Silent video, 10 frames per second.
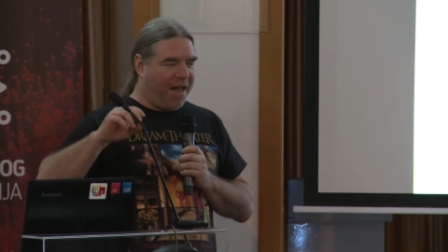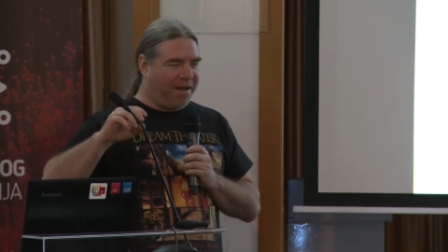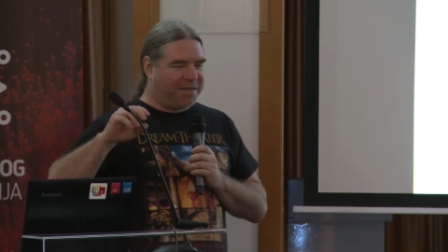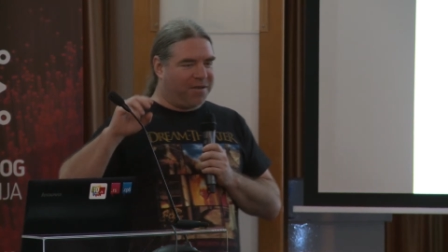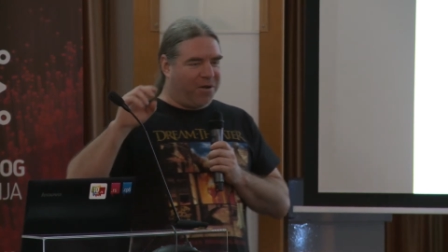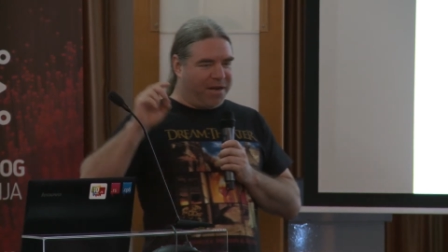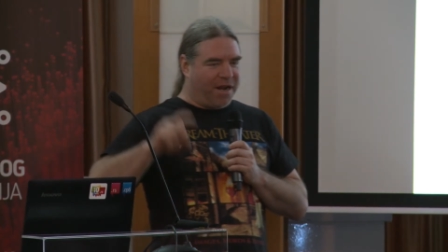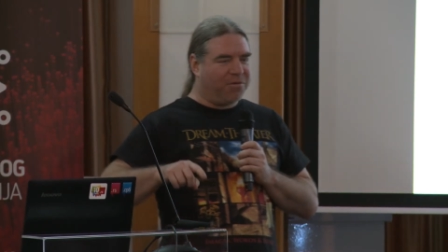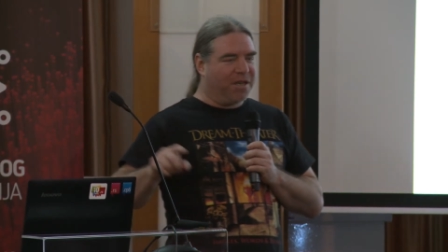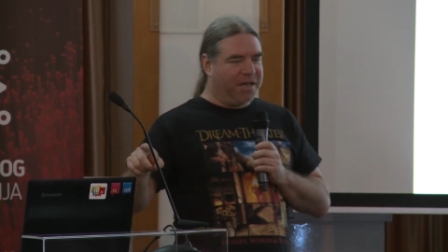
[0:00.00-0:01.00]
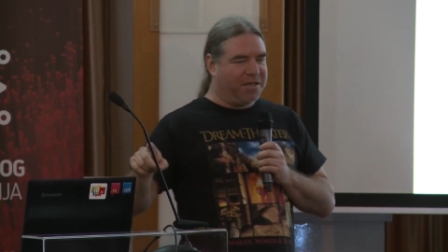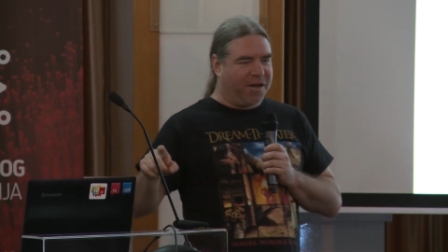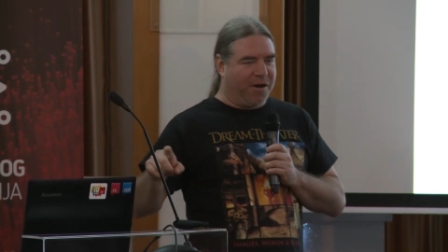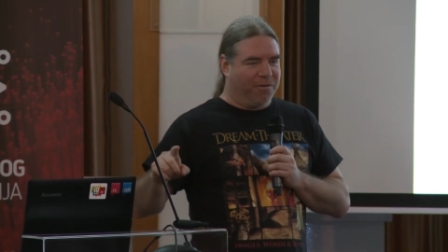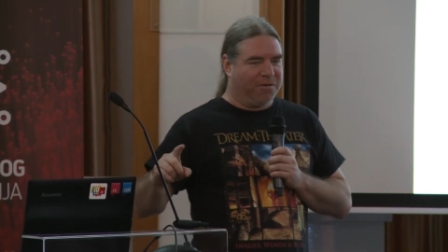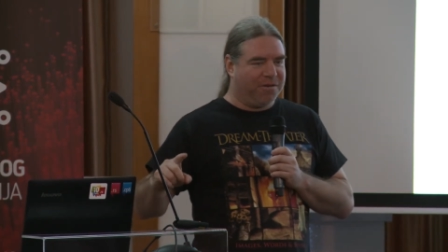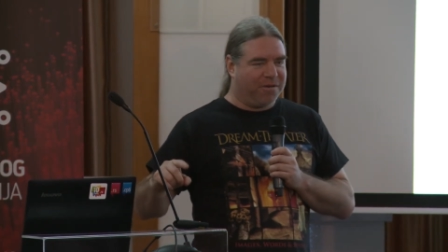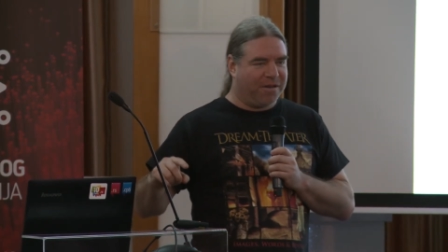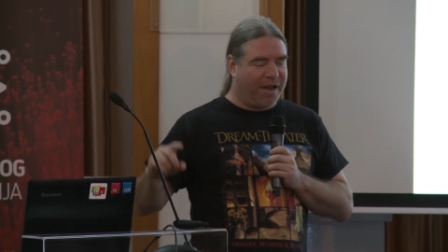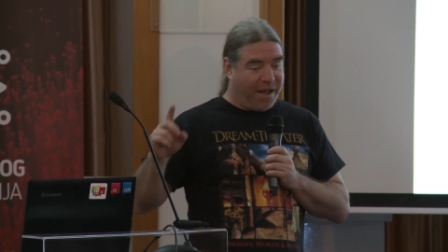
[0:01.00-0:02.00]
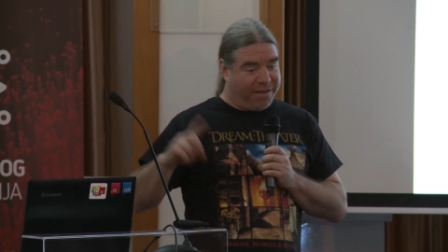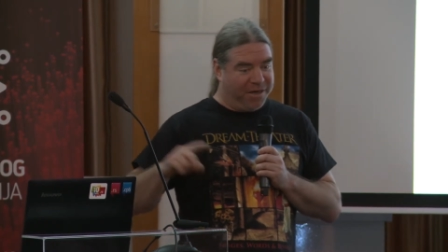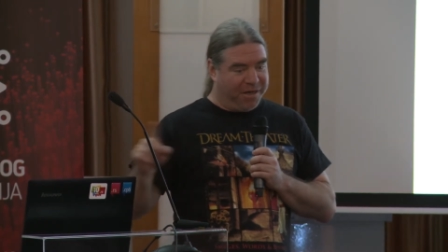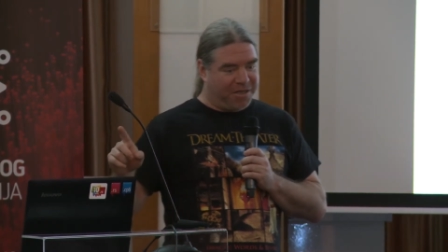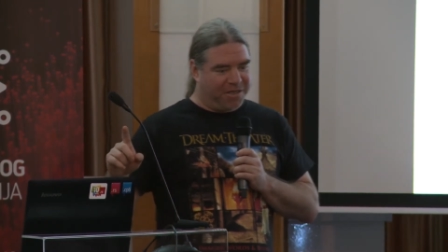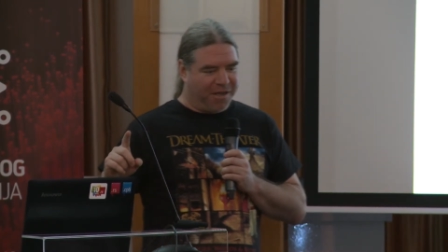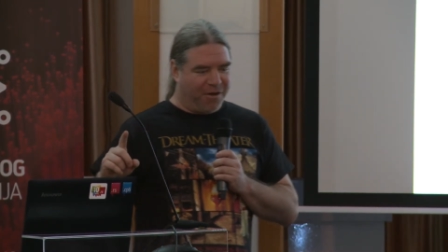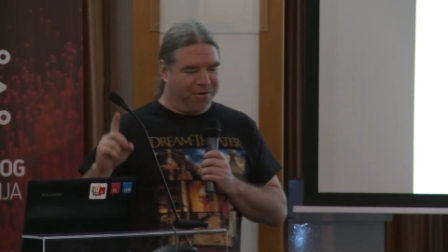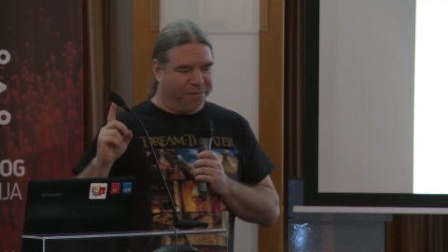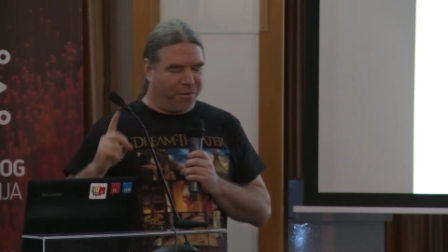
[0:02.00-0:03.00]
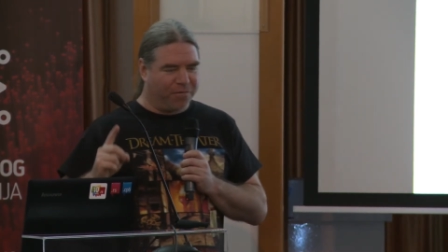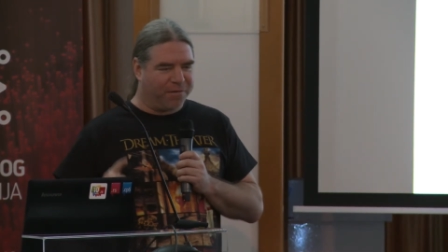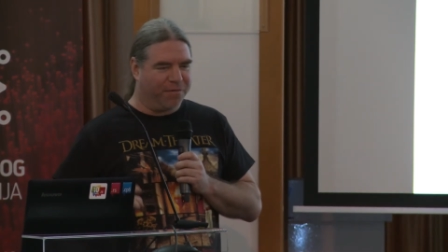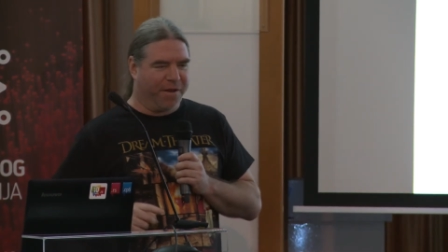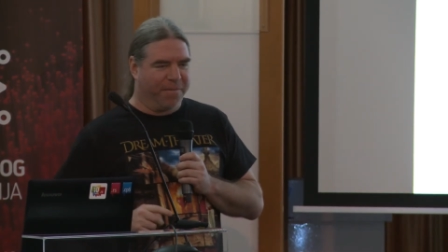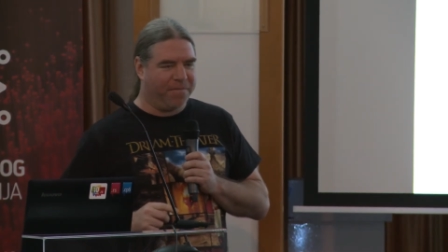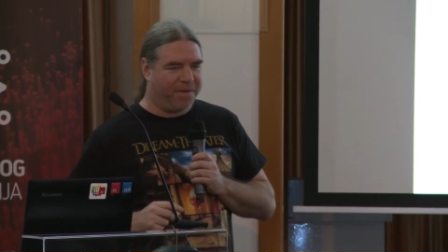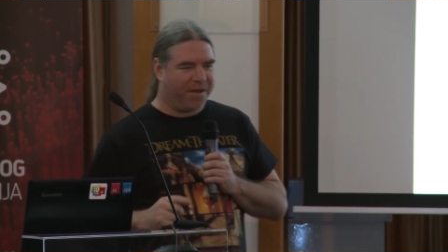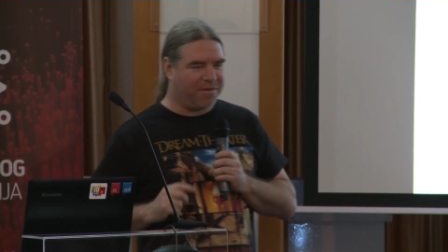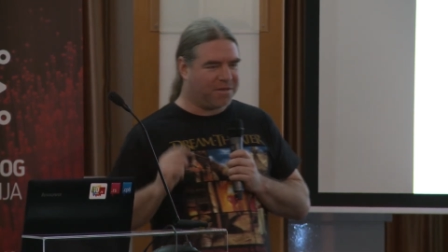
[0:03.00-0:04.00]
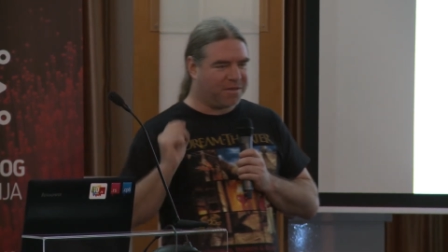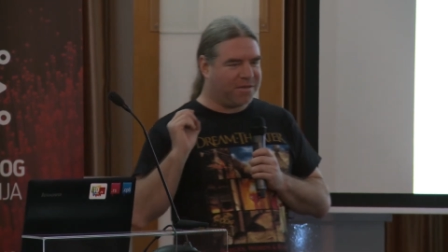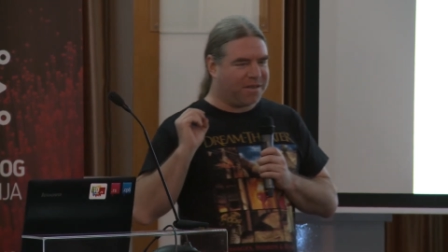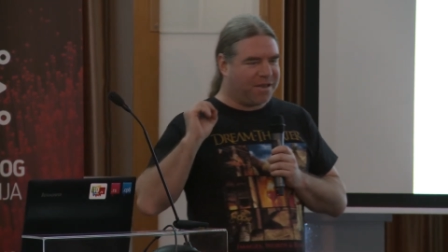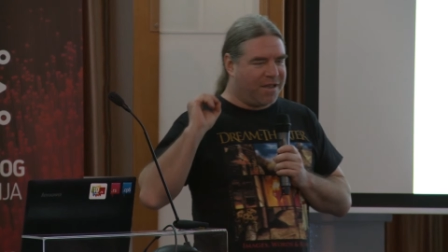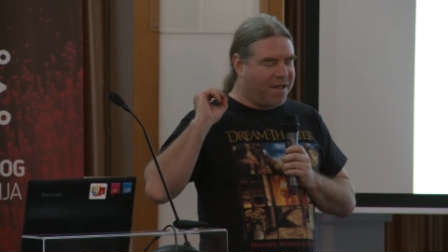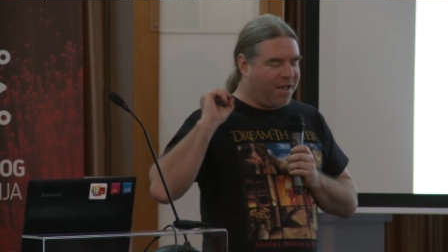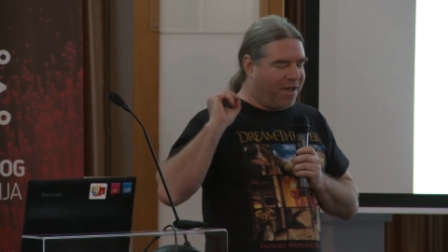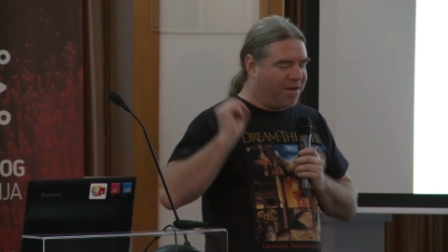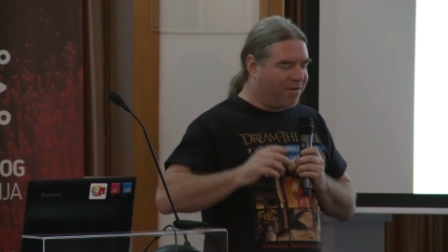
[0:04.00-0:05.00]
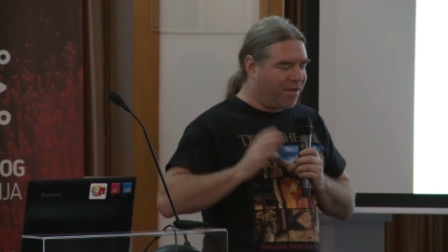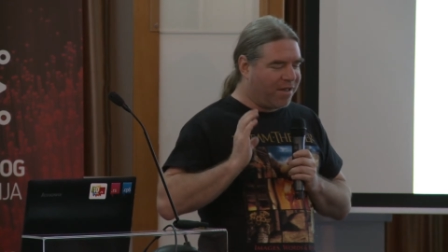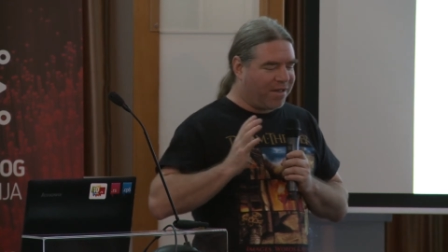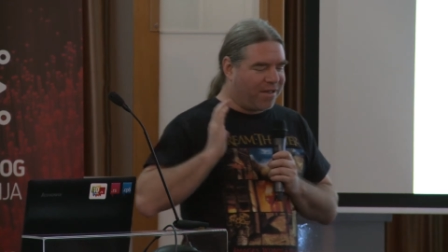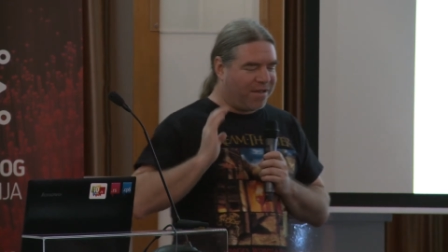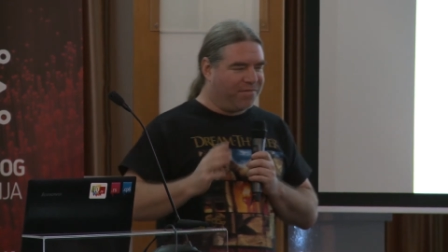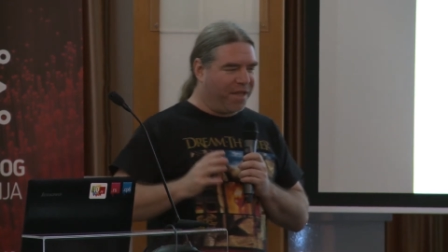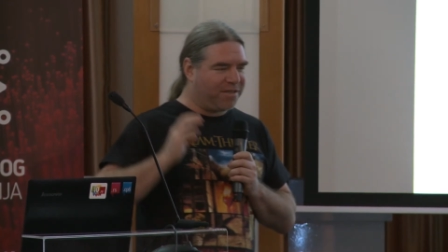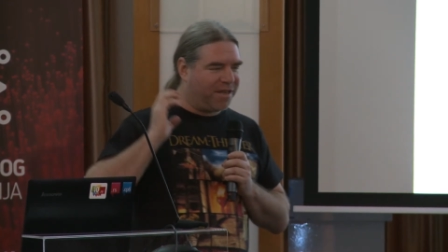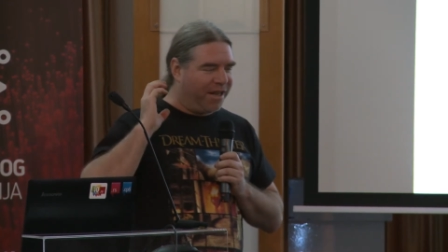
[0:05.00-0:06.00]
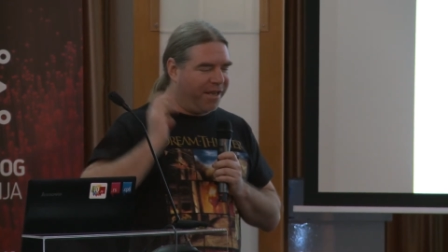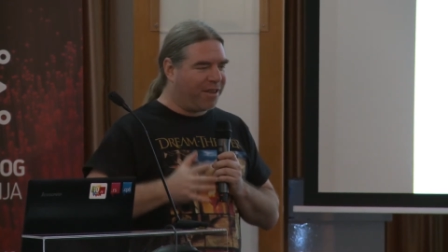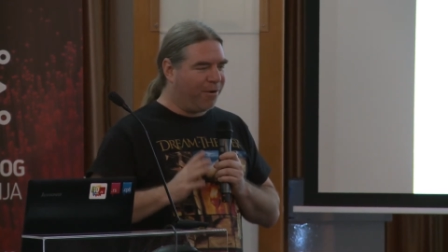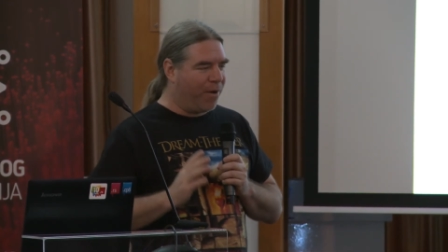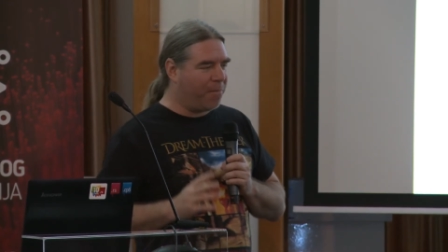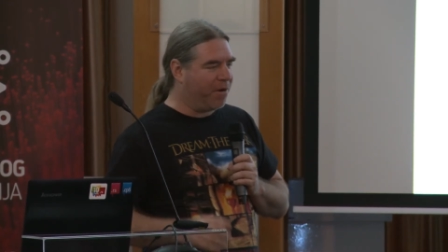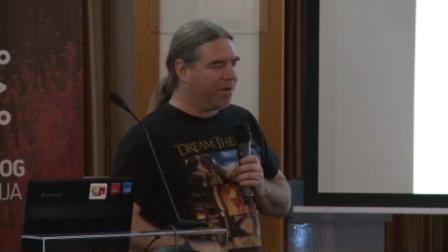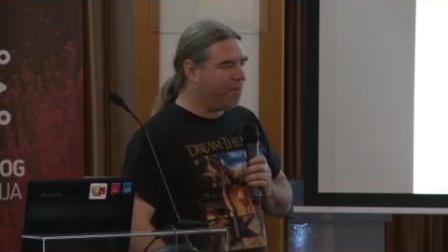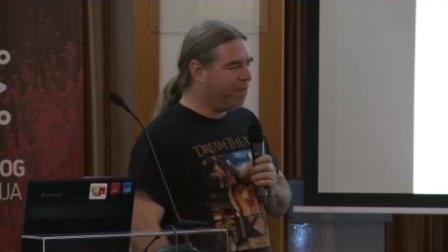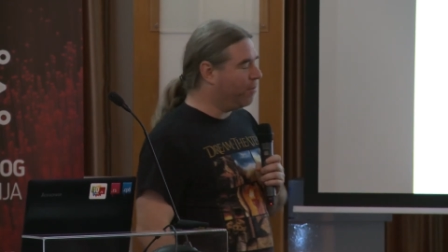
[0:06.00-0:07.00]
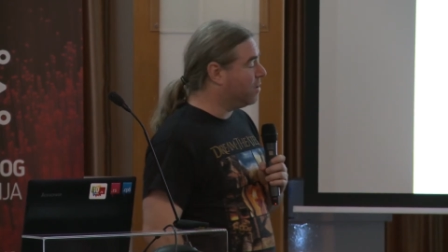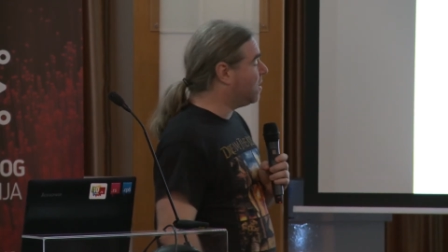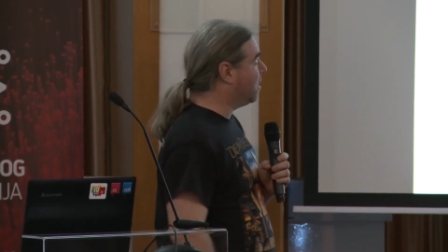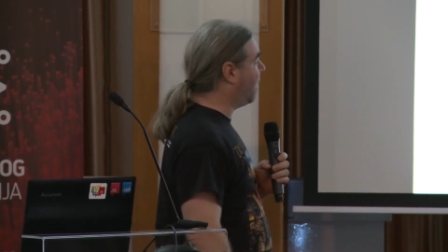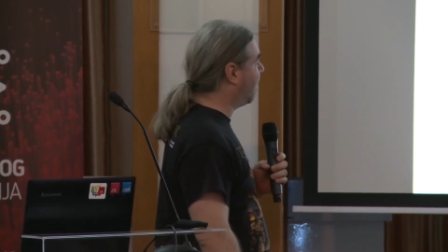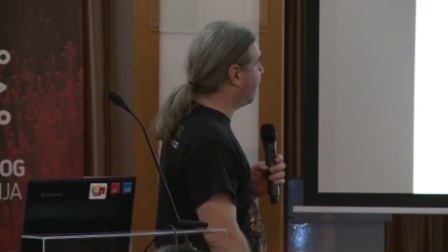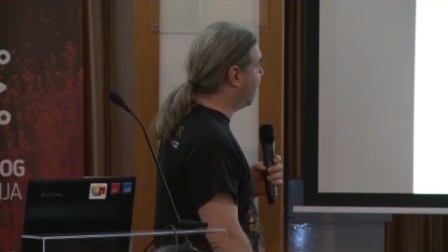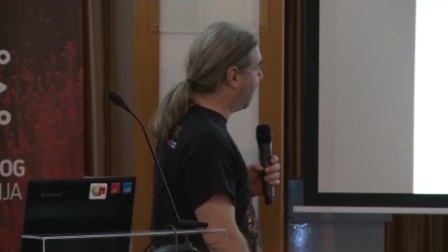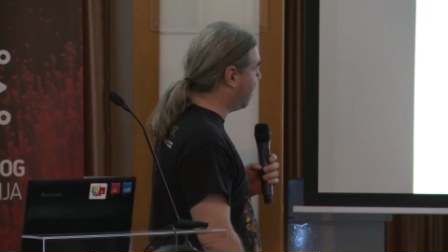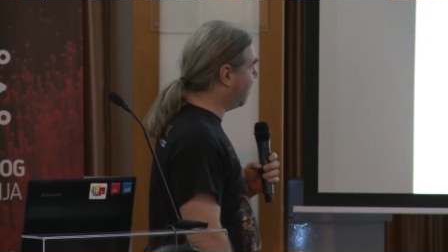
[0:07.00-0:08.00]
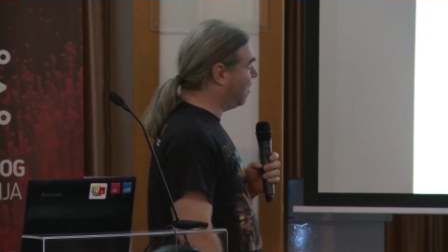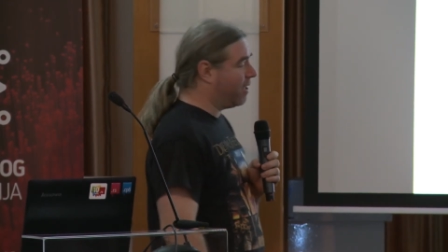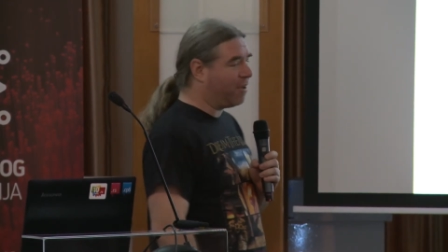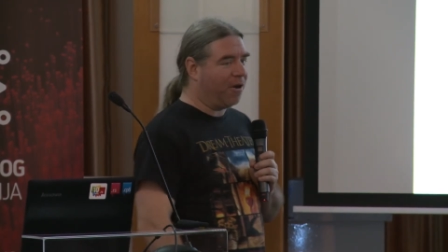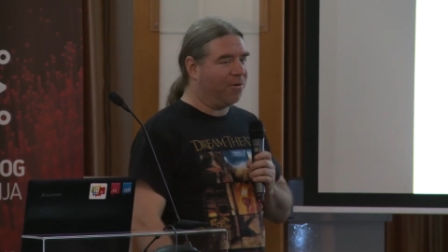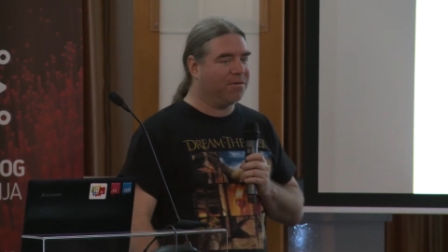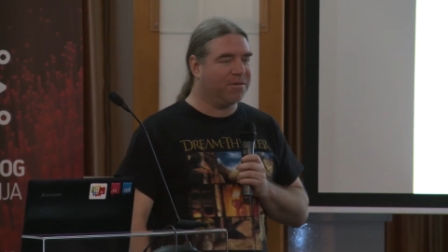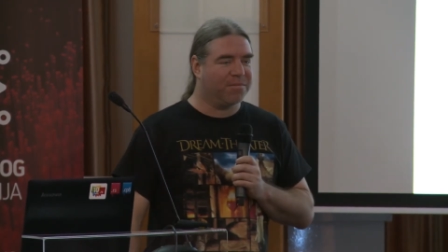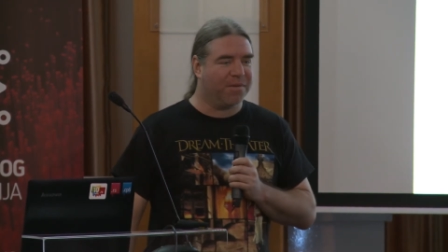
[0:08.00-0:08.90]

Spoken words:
I said, okay, now delete the code. And I deleted the code in front of him because, you know, that's a lethal weapon if you would see that code.